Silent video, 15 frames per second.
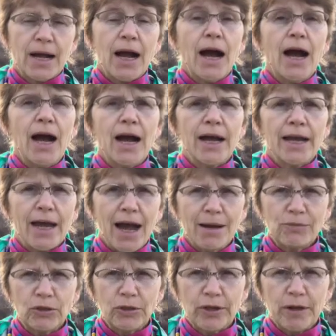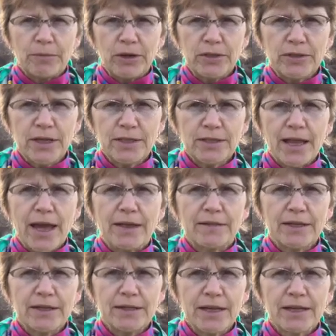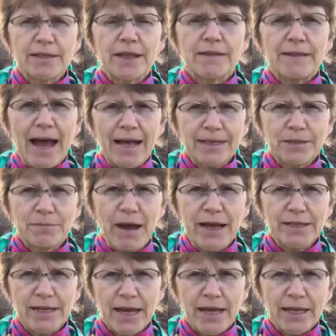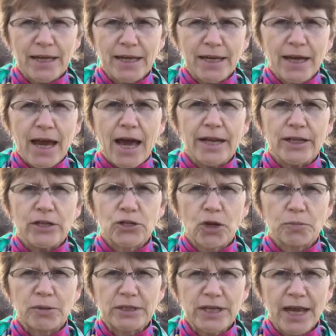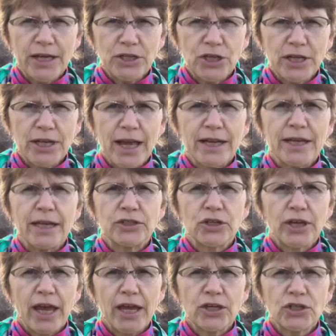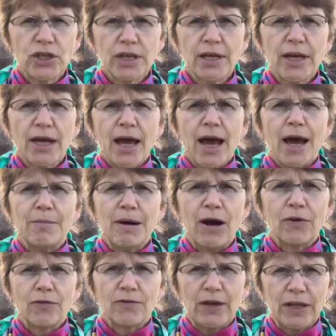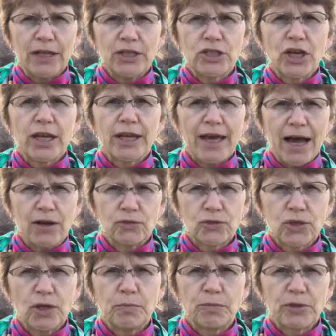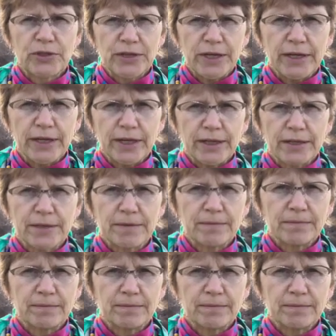Hi, I'm Gloria Mertens, and this is That's My Take, an interpretation and education about village council proceedings.